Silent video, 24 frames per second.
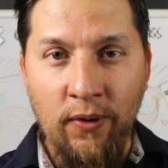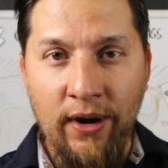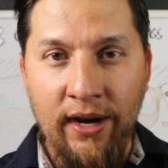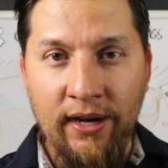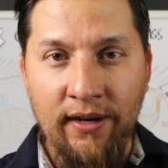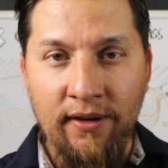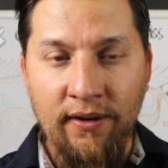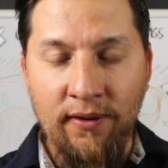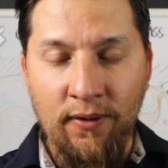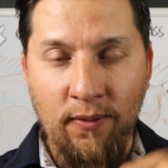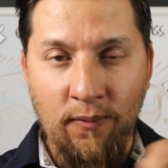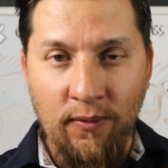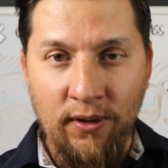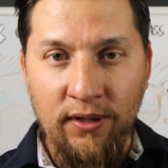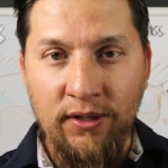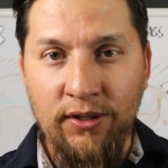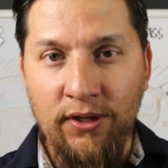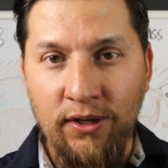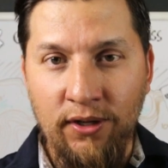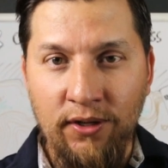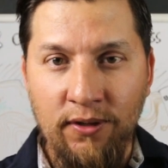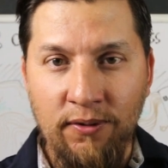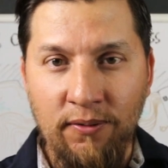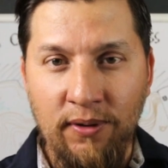wait, one
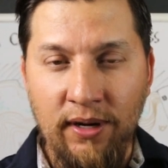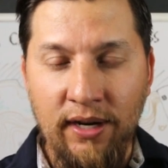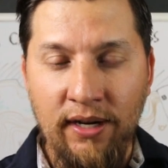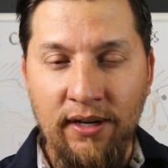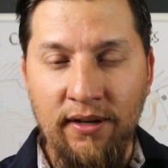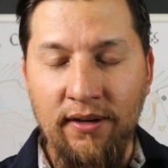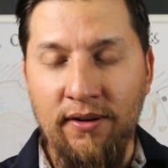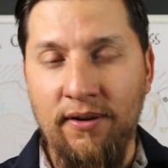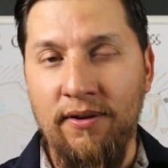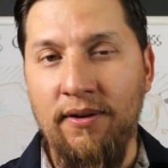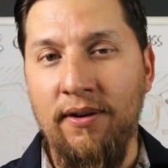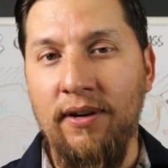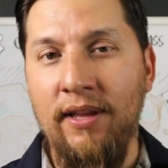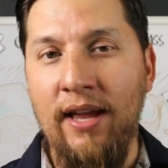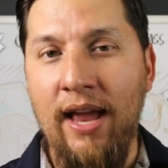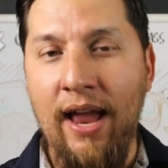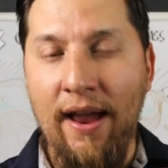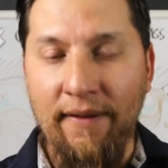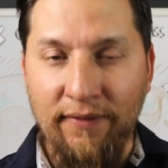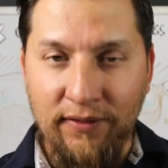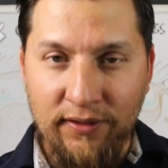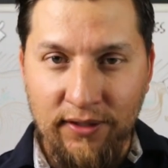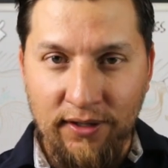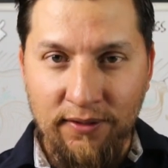turn wait, or the
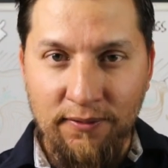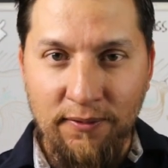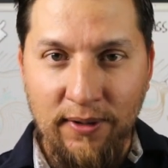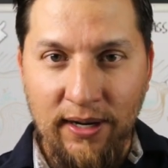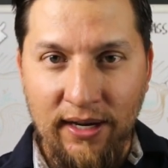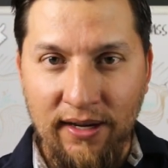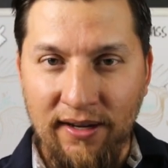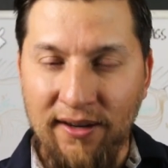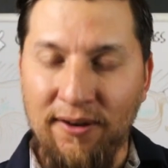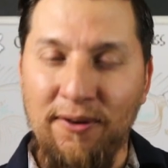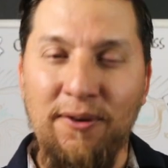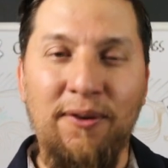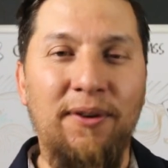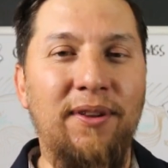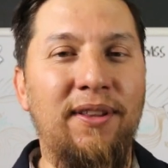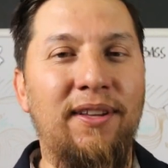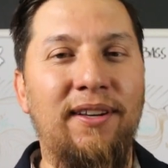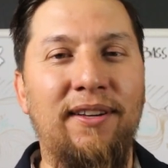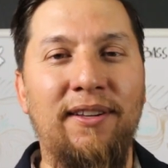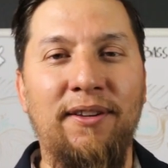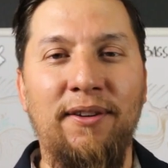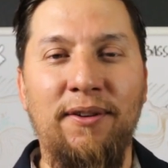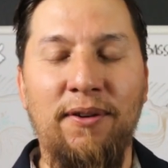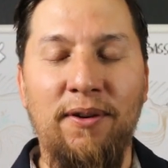half turn wait, or
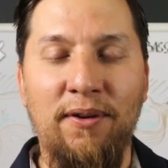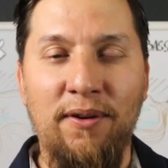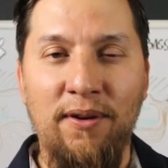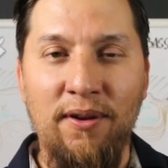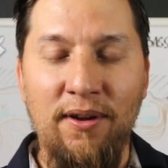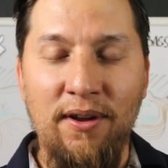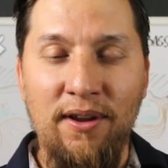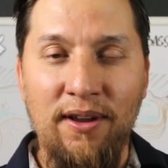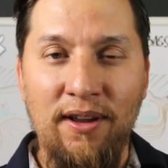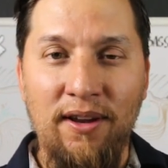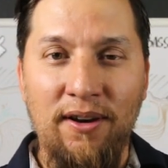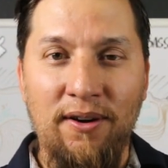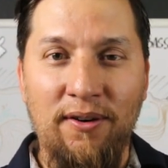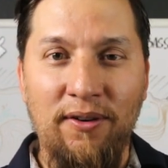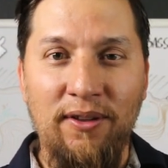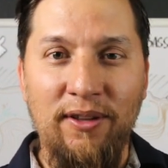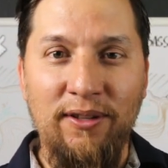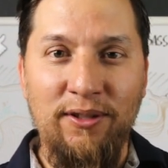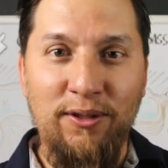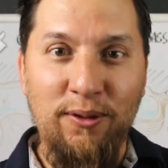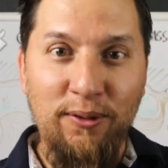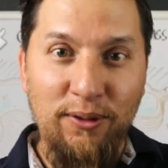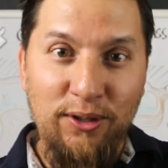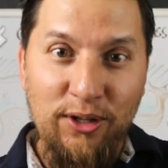the or
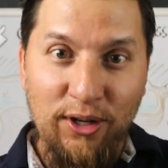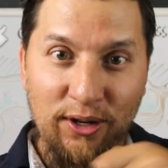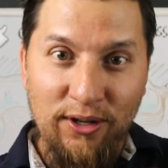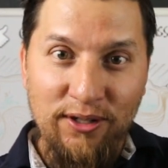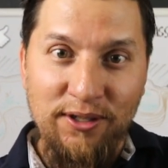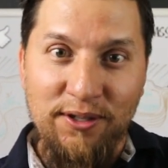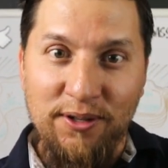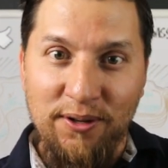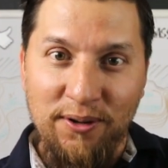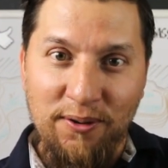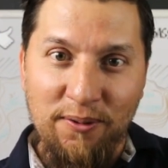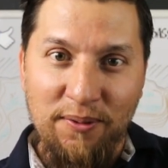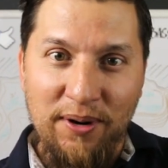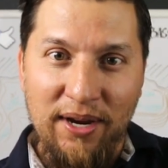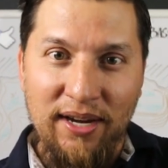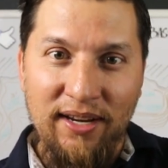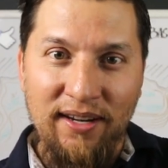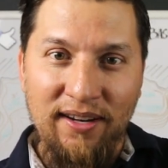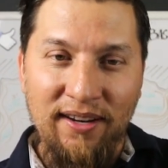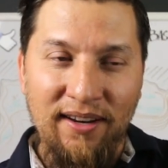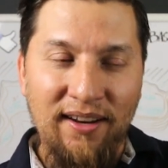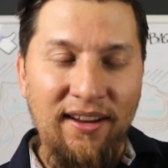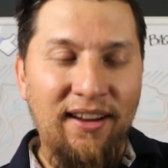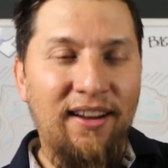the two turns
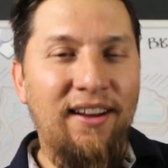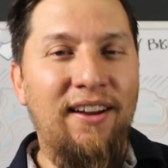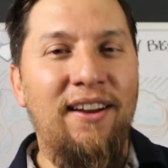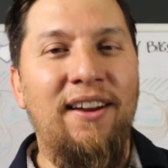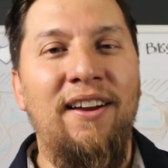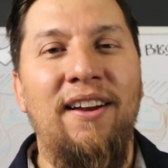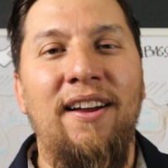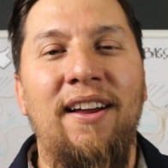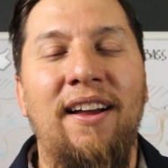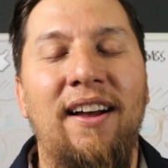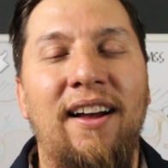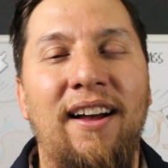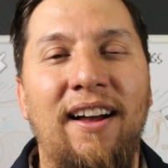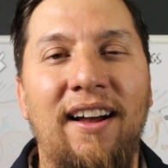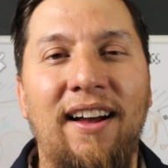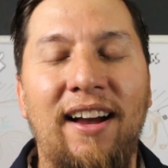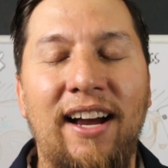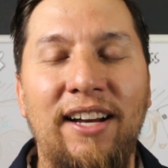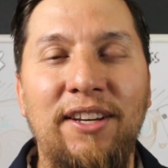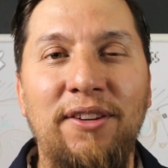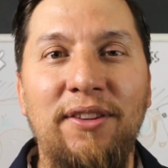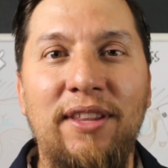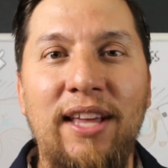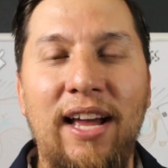wait. Uh,
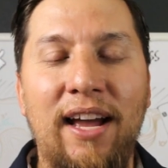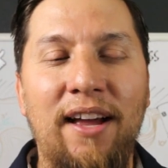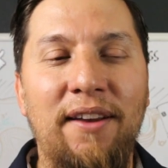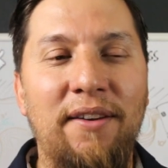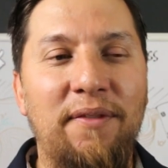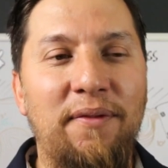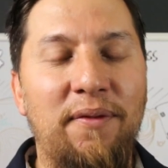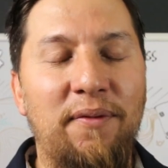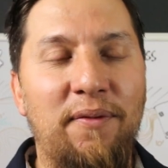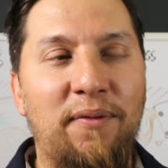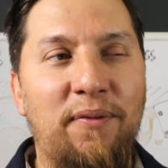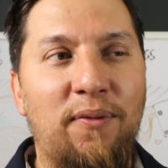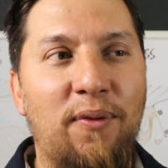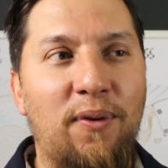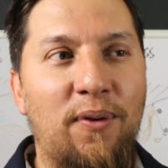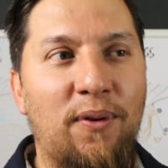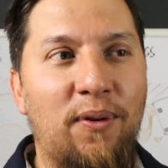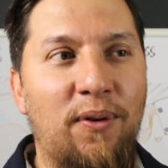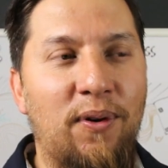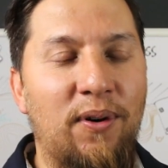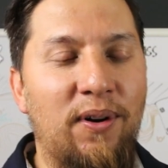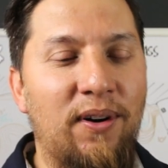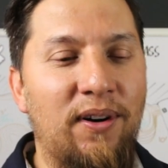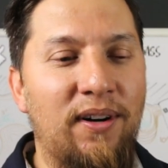I do that
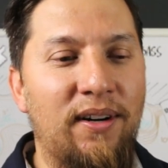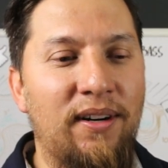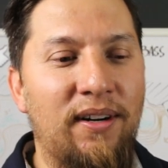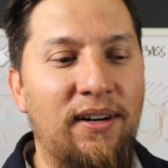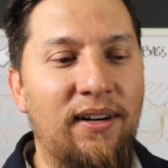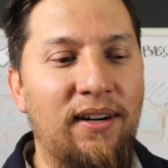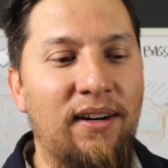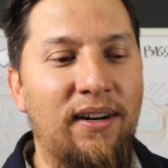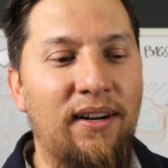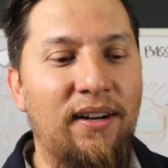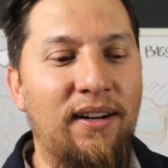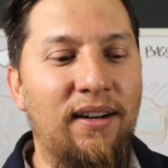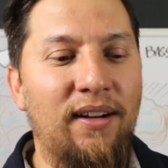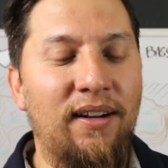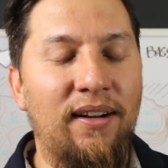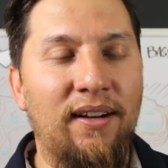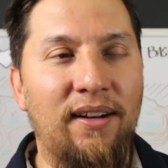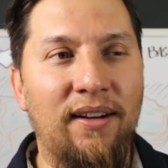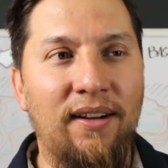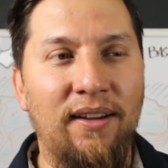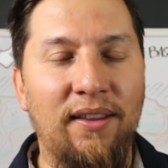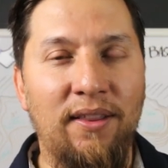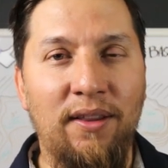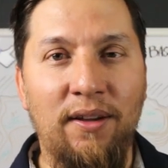for
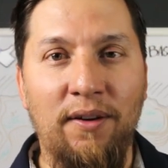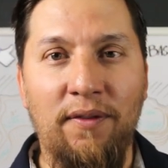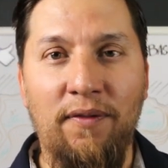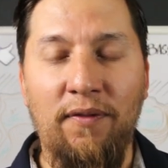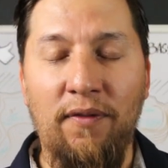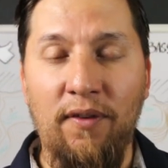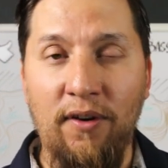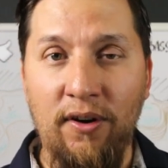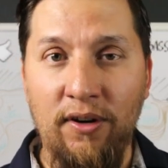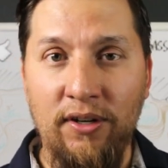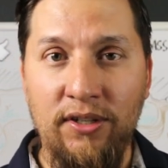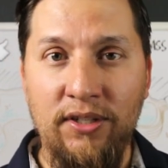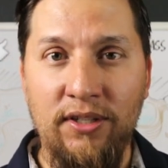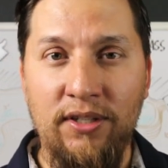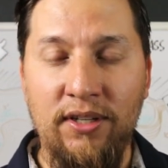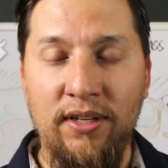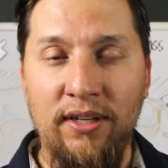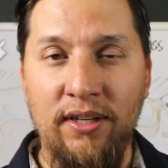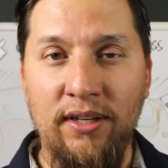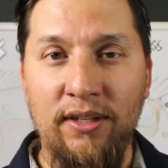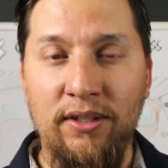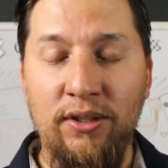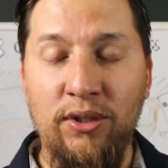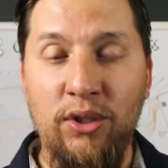uh, the
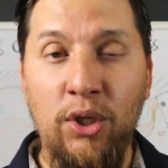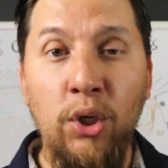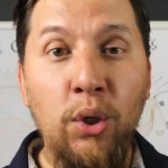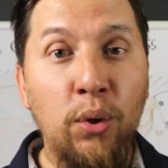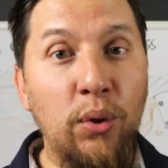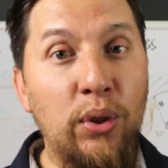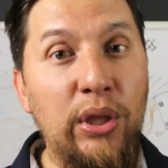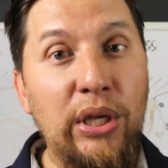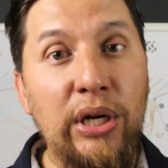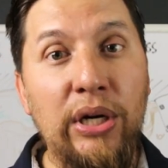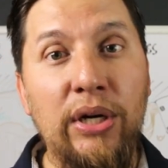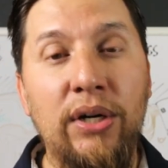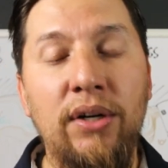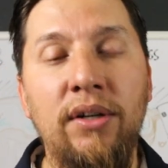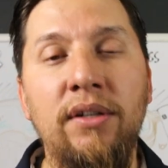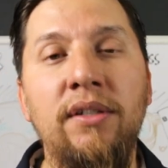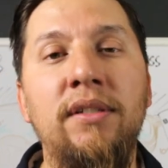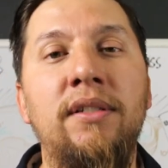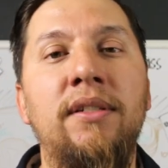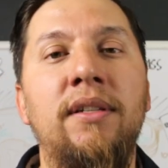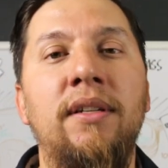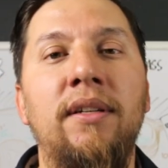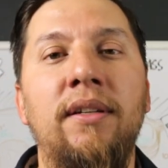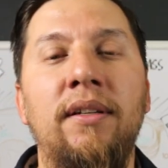first two
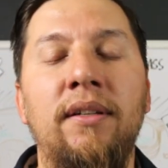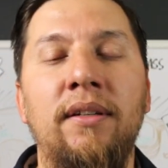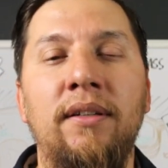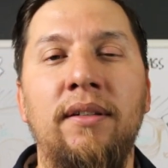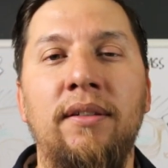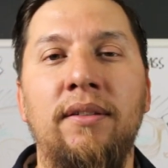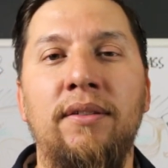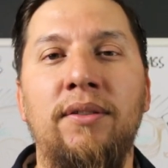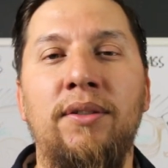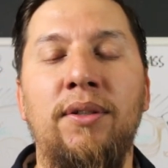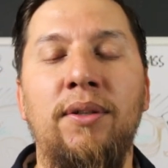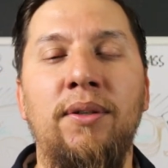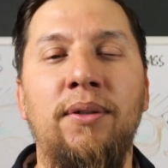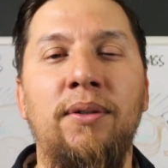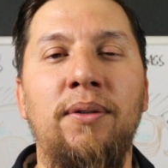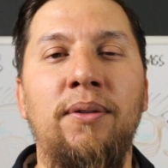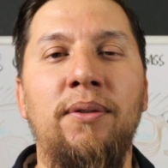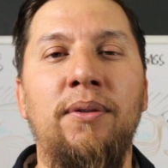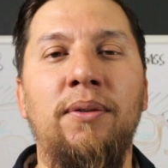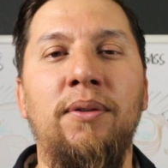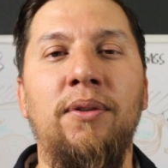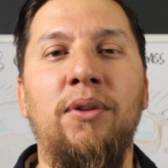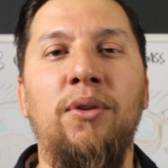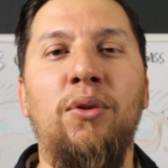thirds
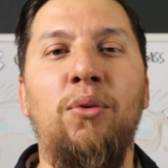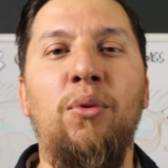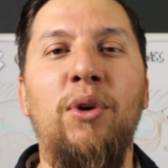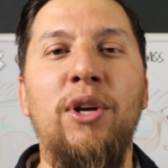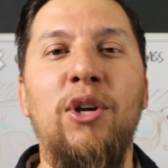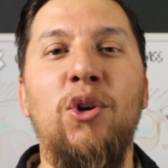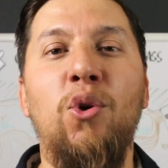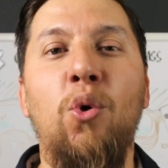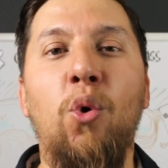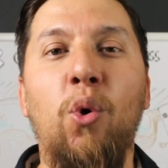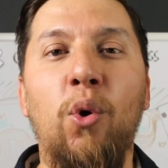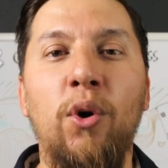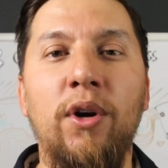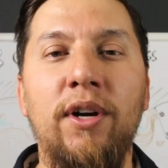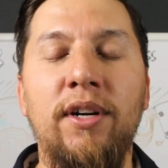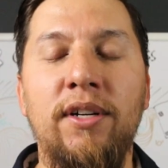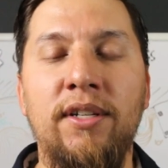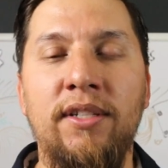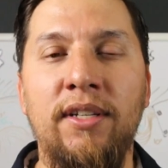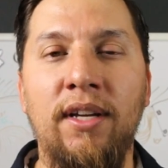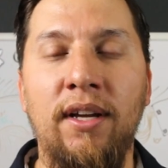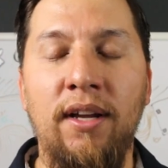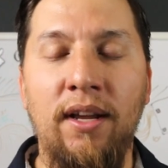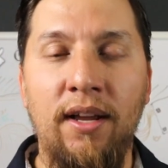to three
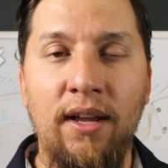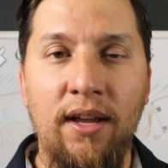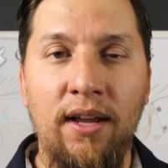quarters